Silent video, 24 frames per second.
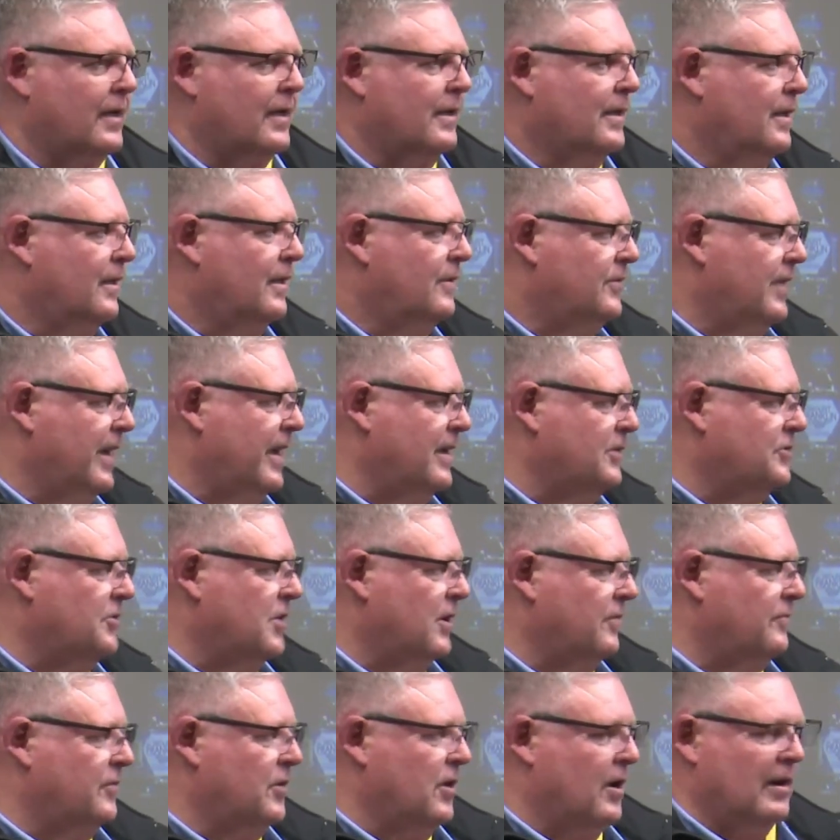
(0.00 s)
1,000
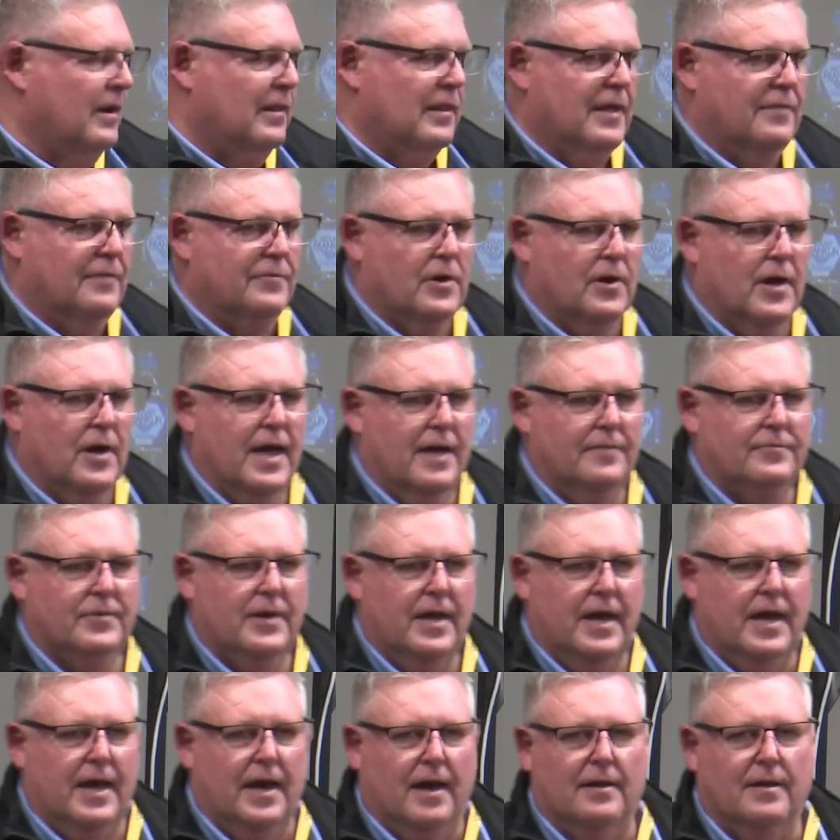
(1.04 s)
I've got. 11 I have
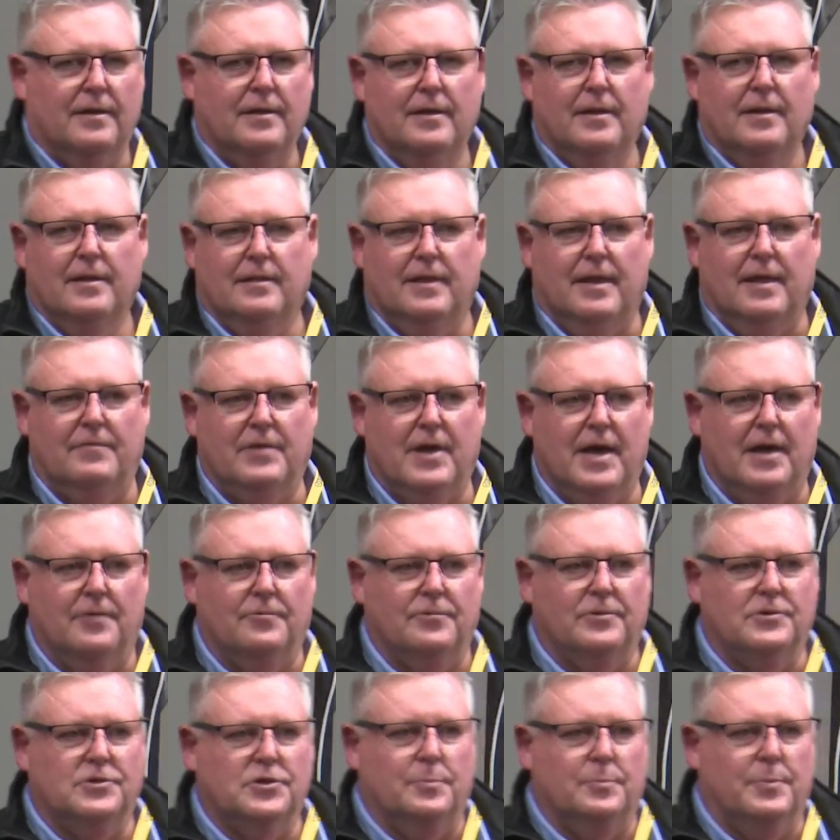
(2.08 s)
now.
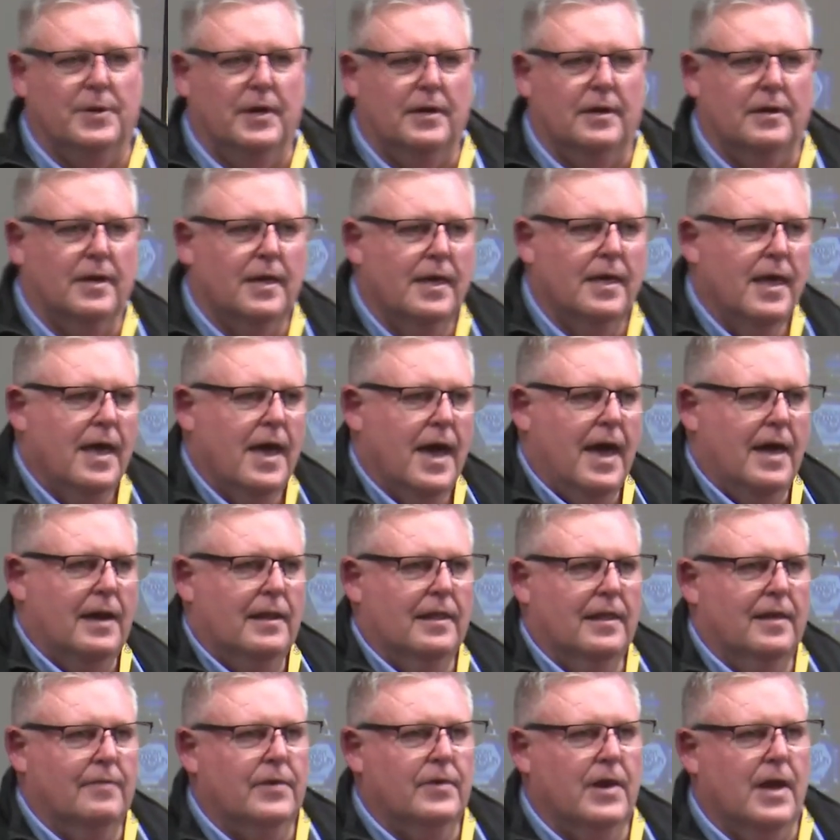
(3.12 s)
1,100 your bid. At
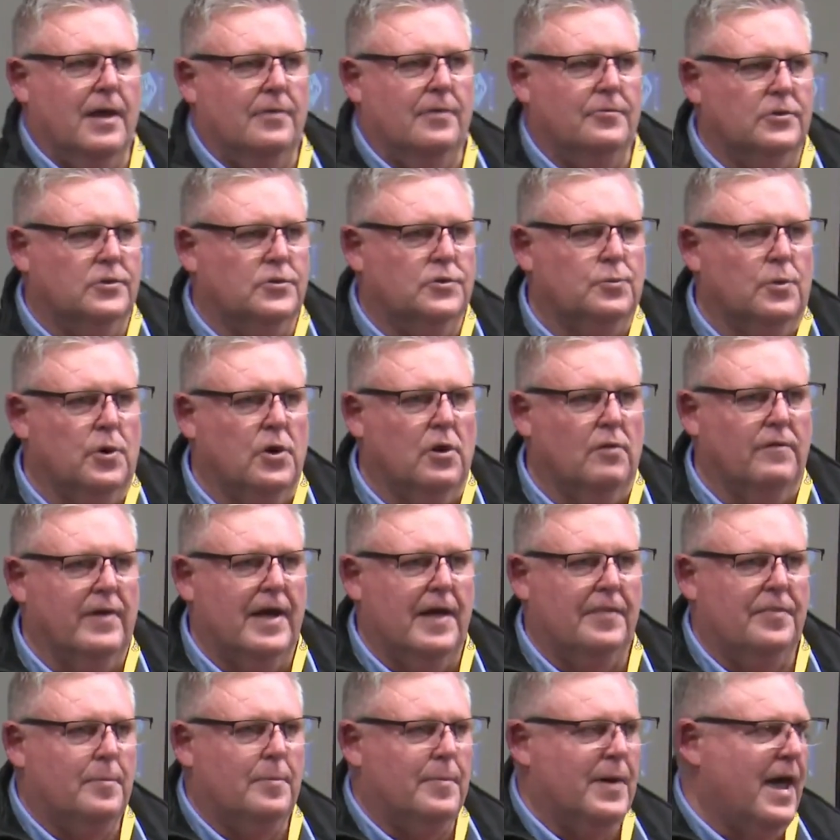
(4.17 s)
1,100, 12
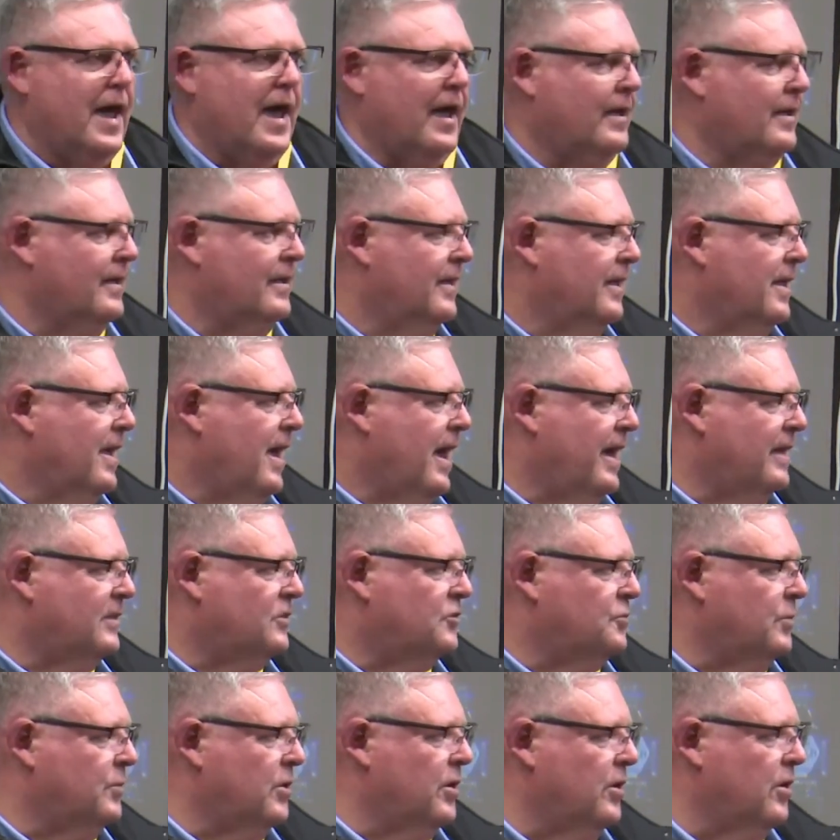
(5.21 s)
out the back. At
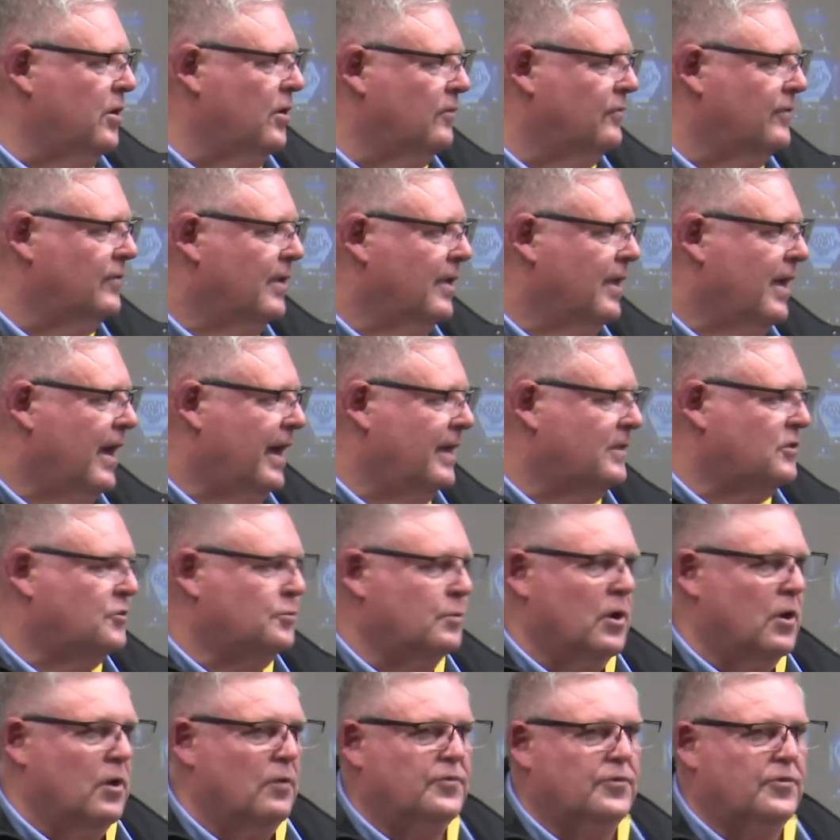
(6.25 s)
12. At
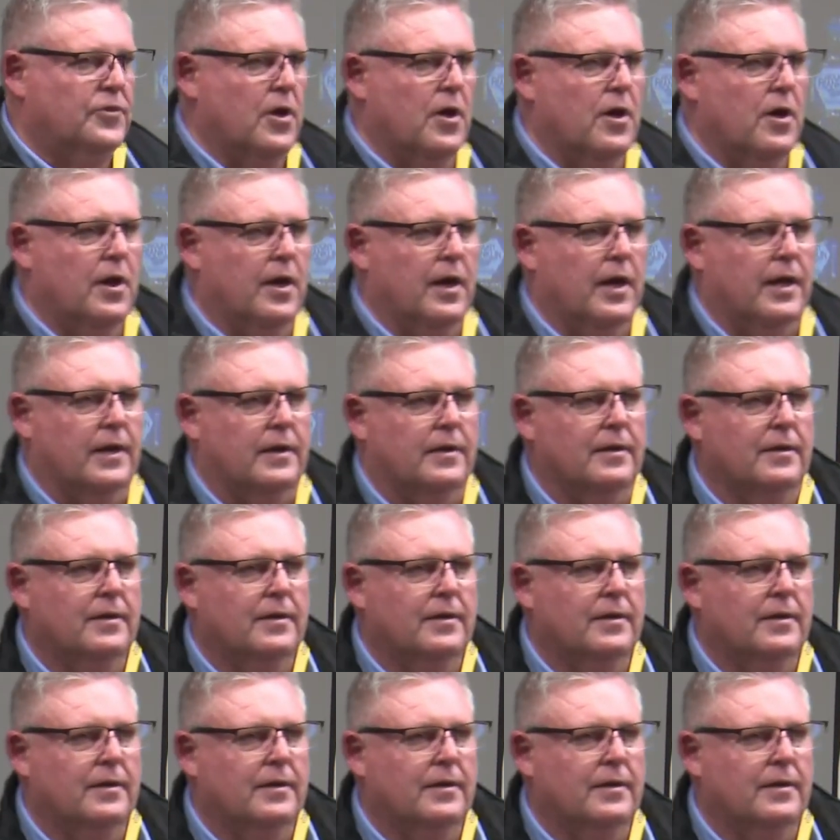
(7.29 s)
12, 13.